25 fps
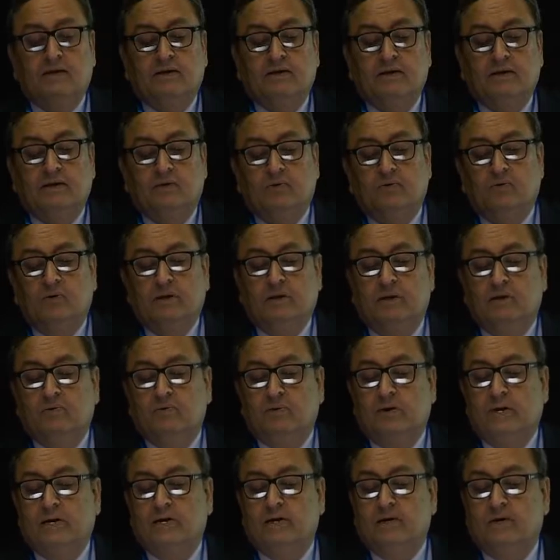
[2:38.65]

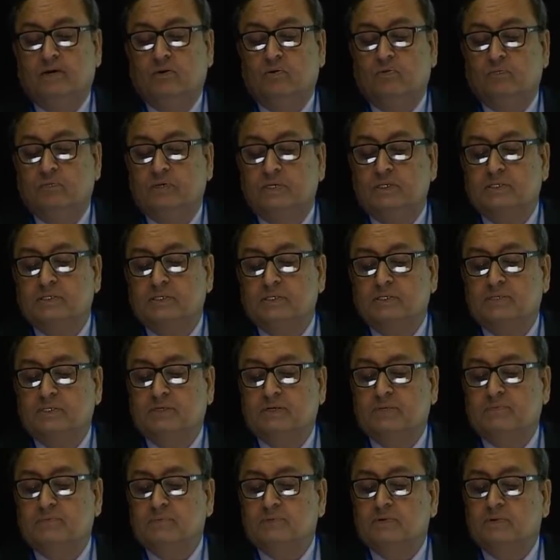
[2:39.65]
neuroendocrine tumor
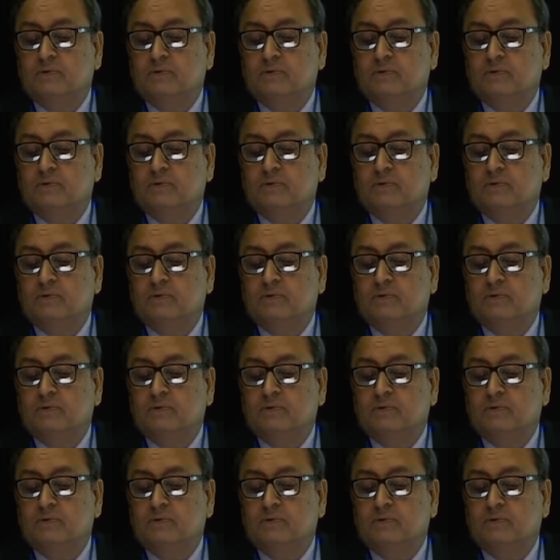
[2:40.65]
systems